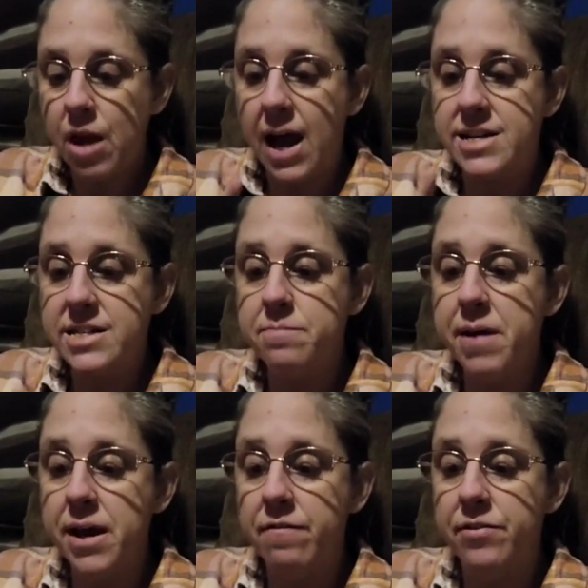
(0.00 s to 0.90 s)
I did
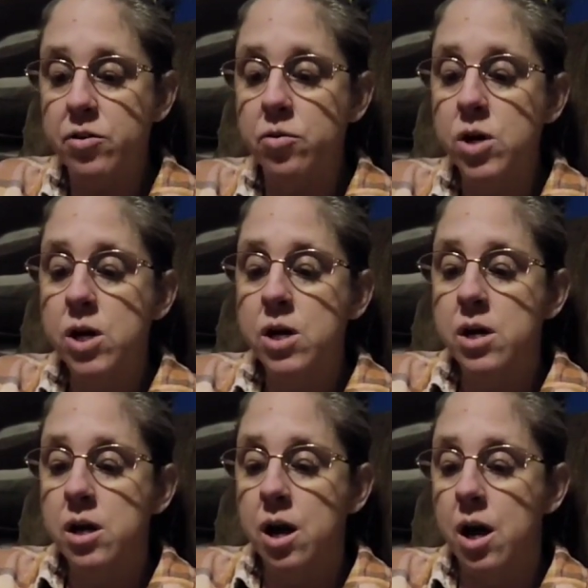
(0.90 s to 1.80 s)
make a few
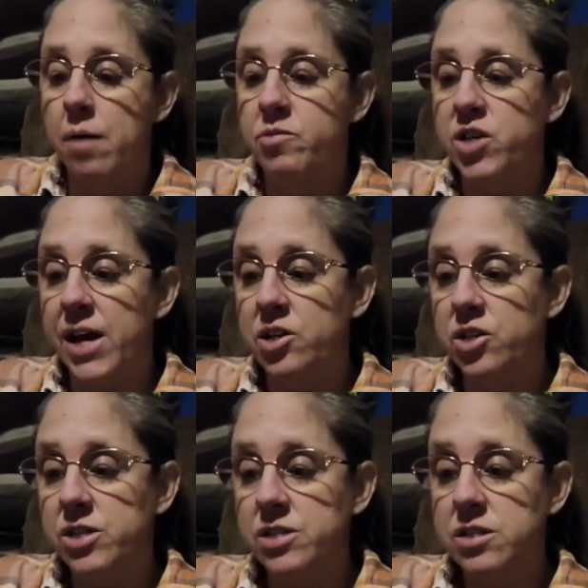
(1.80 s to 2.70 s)

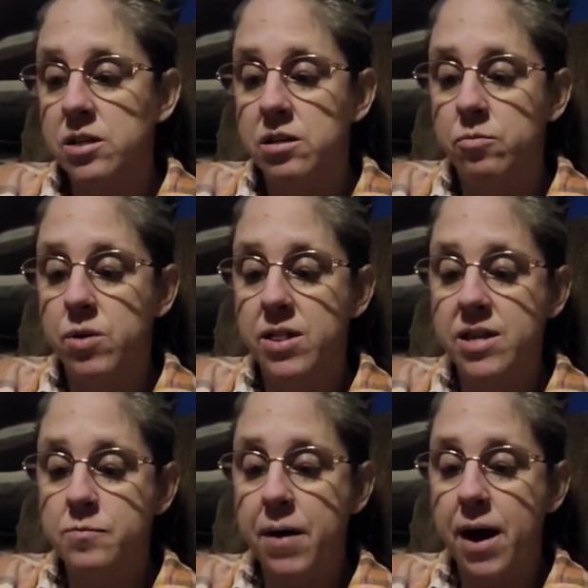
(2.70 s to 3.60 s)
changes with
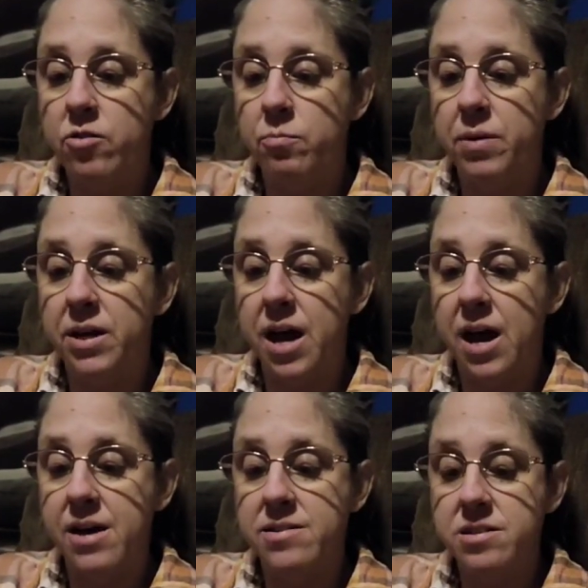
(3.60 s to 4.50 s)
his pattern
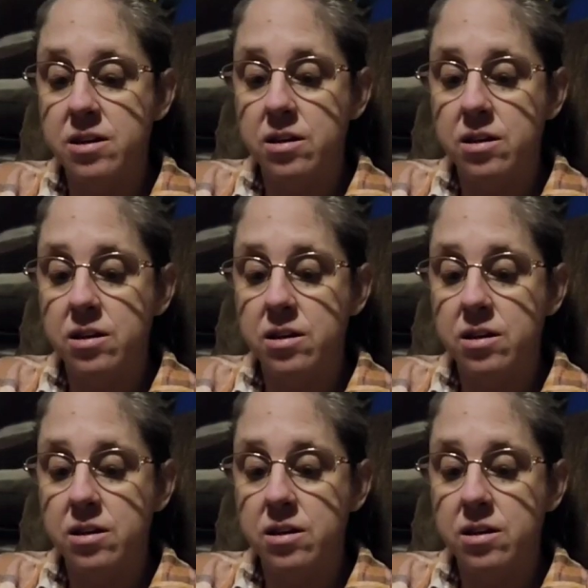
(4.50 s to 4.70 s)
because,